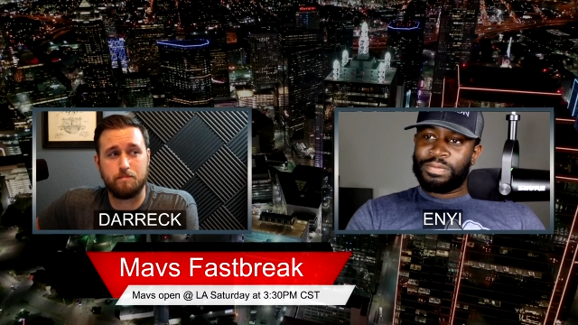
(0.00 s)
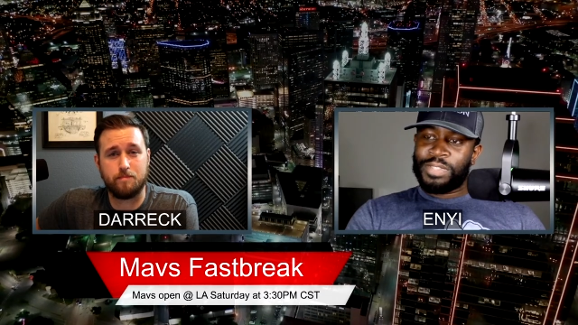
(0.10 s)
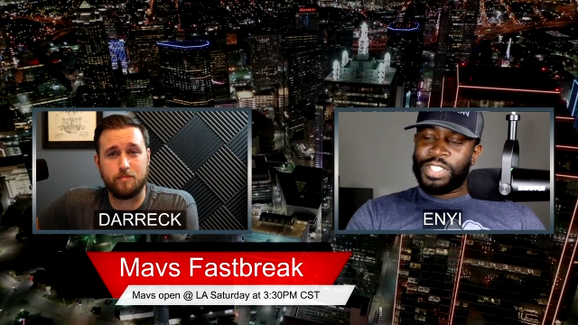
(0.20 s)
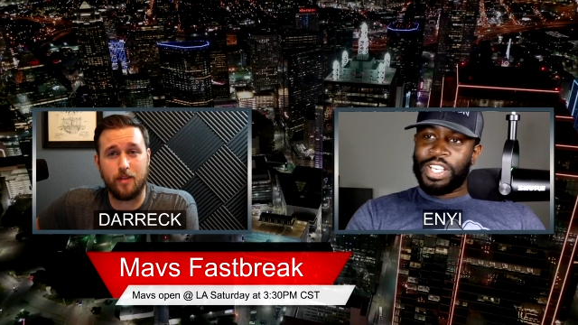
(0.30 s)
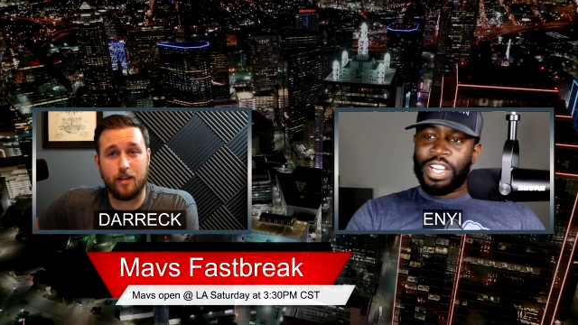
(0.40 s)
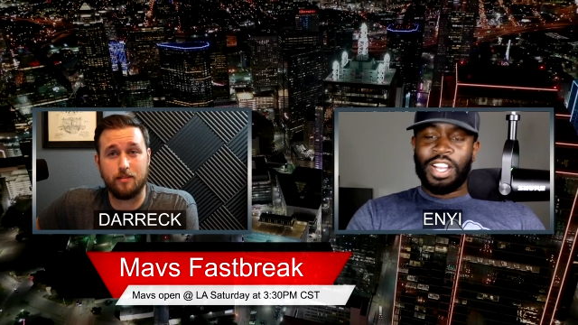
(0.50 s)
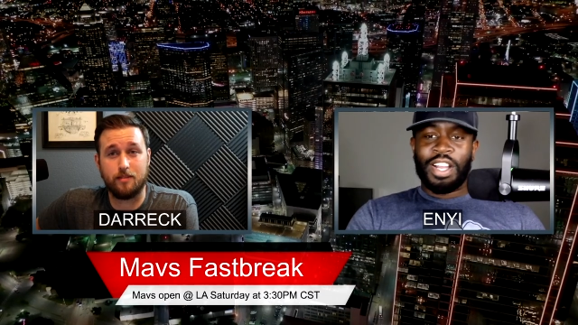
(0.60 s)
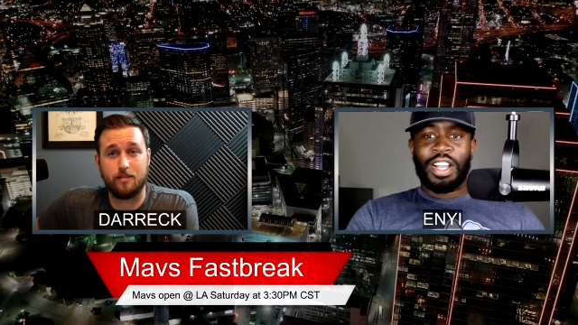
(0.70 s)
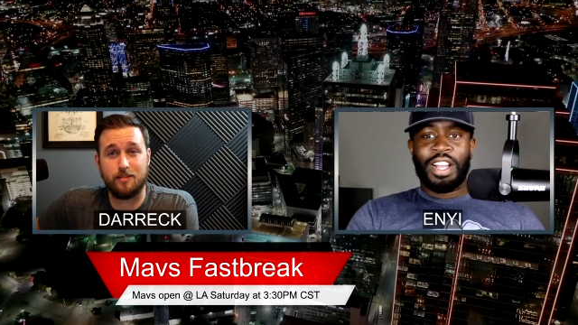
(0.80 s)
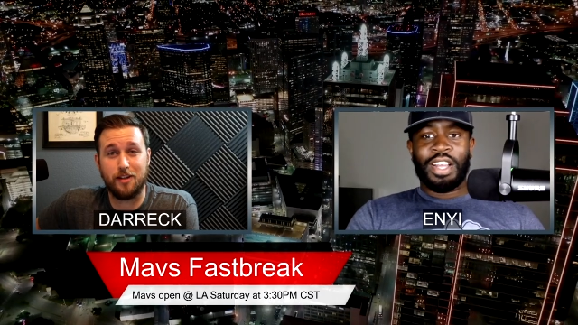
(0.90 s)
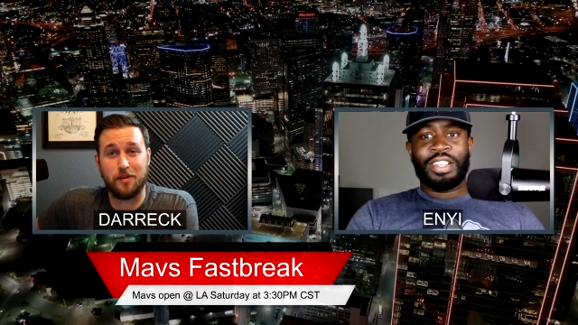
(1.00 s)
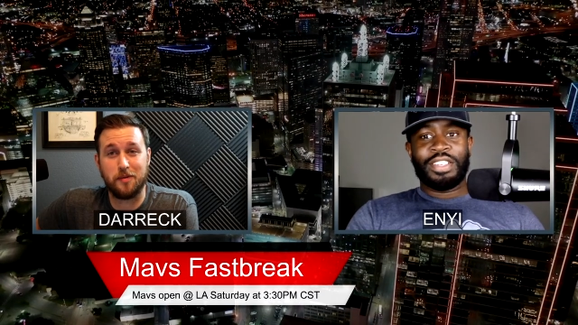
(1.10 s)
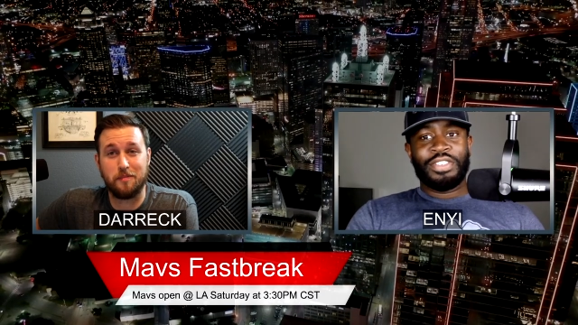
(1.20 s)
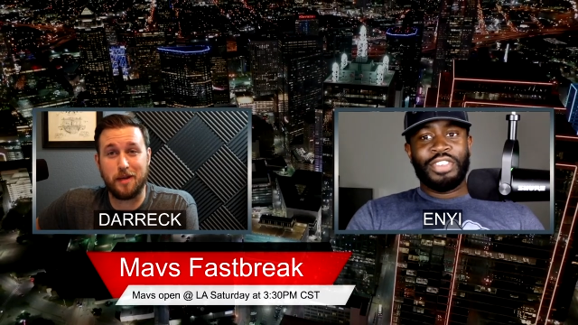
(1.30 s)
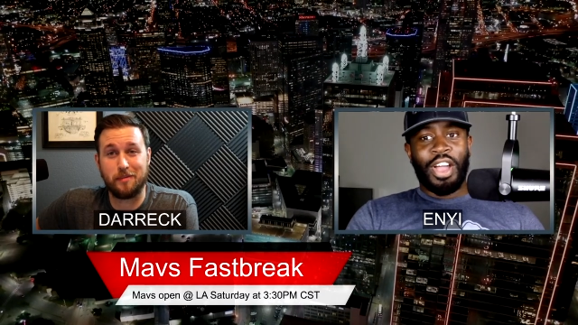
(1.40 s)
Speaker 1: Yeah. Uh,
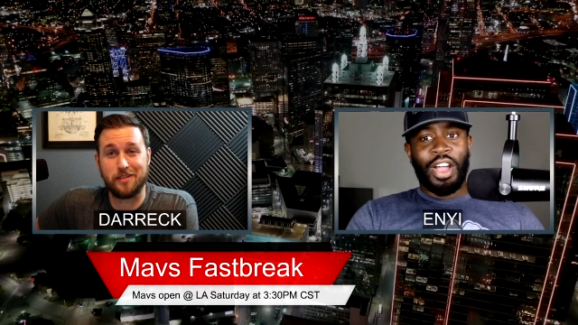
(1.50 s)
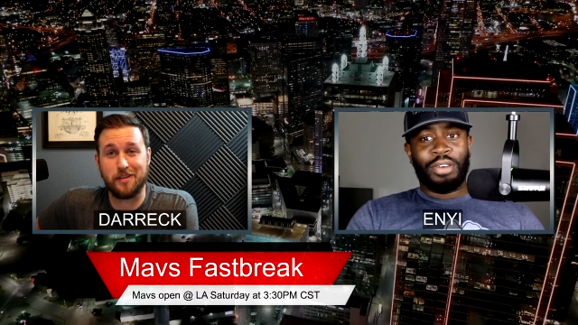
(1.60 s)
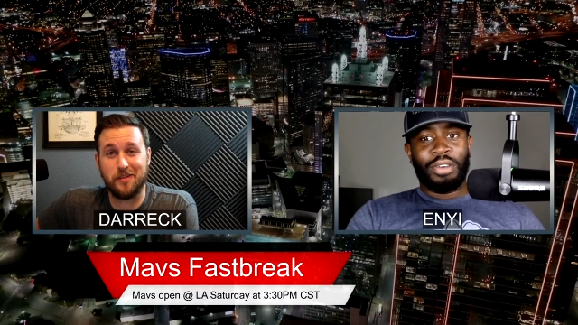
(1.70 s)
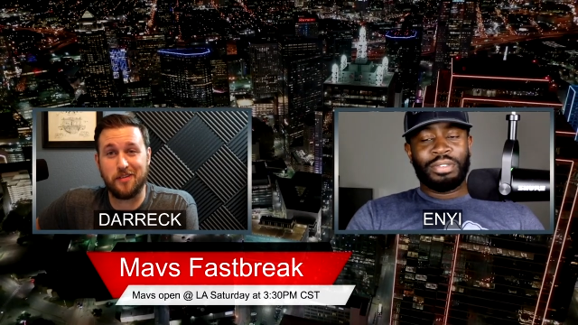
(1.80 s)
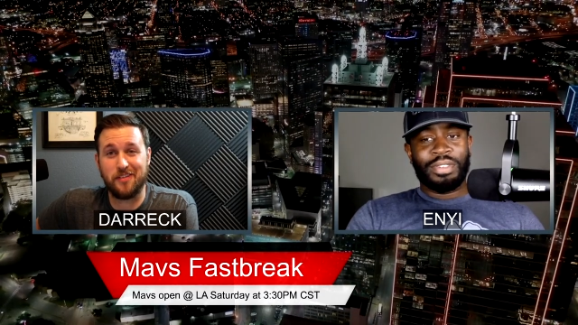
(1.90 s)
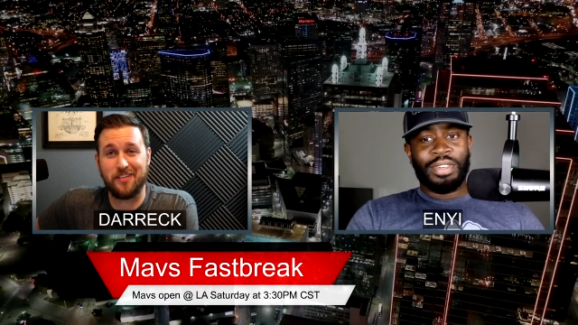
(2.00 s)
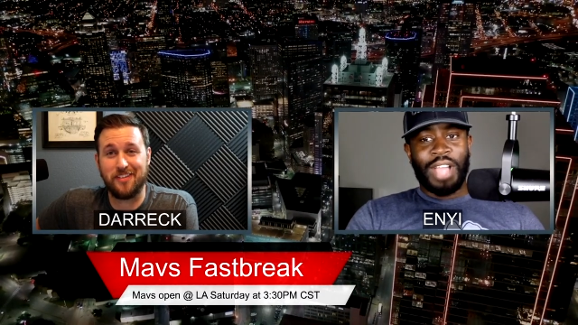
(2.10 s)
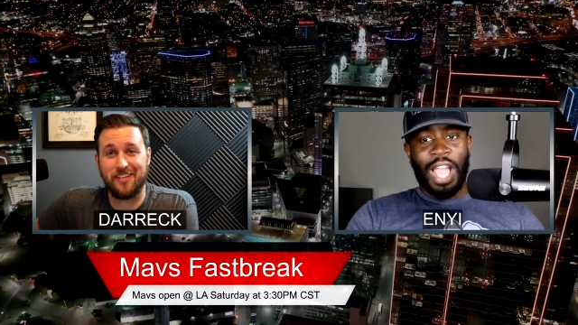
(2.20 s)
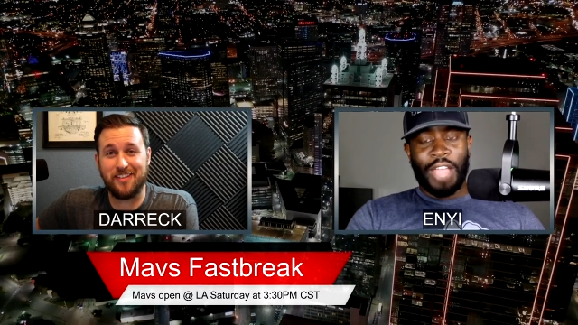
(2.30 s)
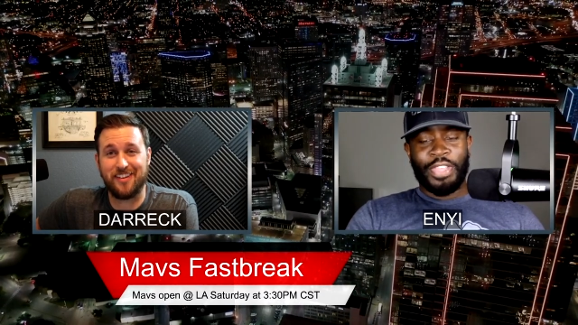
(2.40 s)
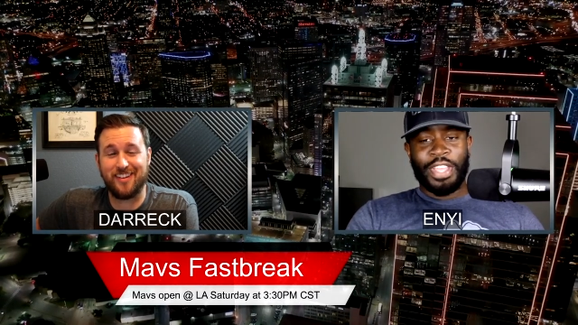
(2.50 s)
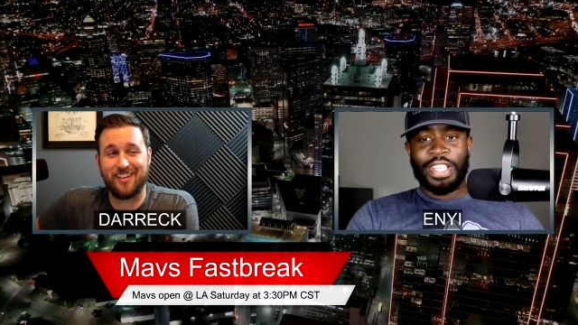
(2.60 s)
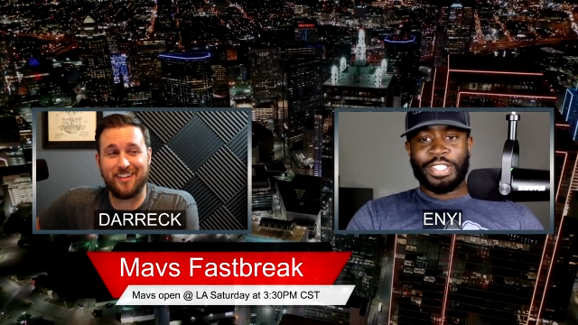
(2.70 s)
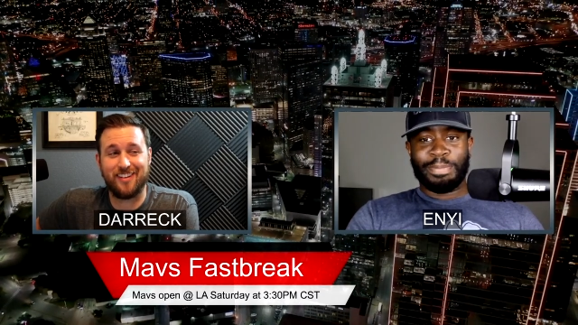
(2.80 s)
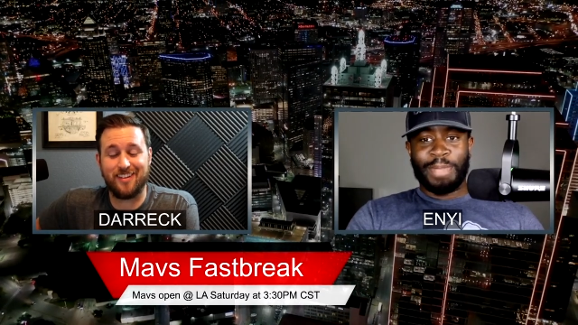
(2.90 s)
mm-hmm. no, so. I think
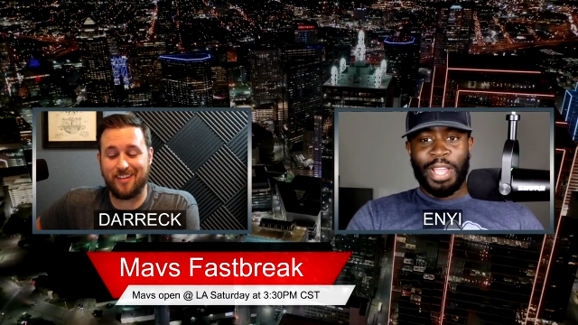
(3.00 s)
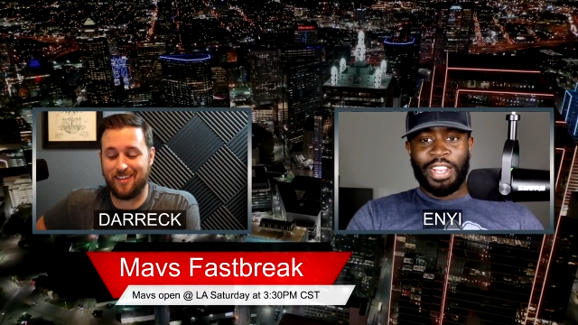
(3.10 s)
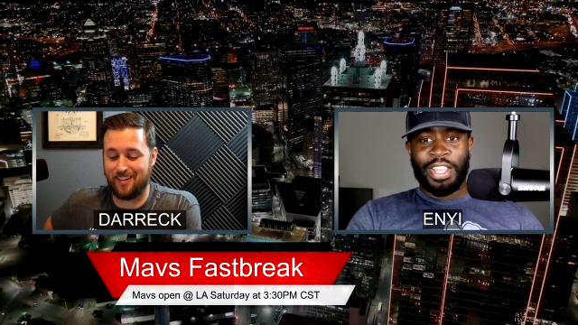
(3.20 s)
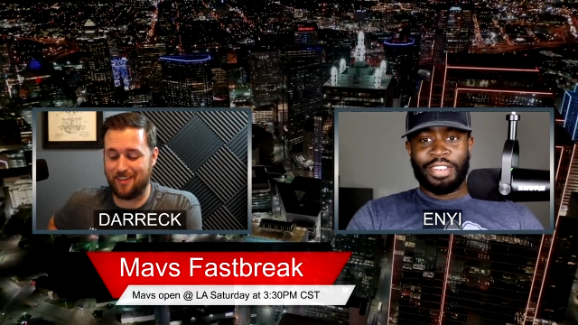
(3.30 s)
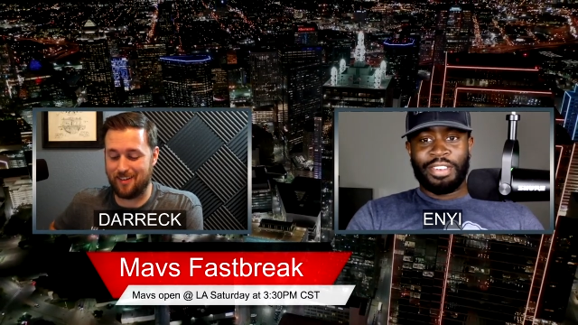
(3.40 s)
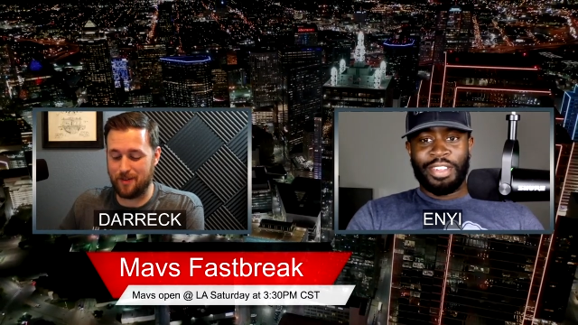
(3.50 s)
that's about it.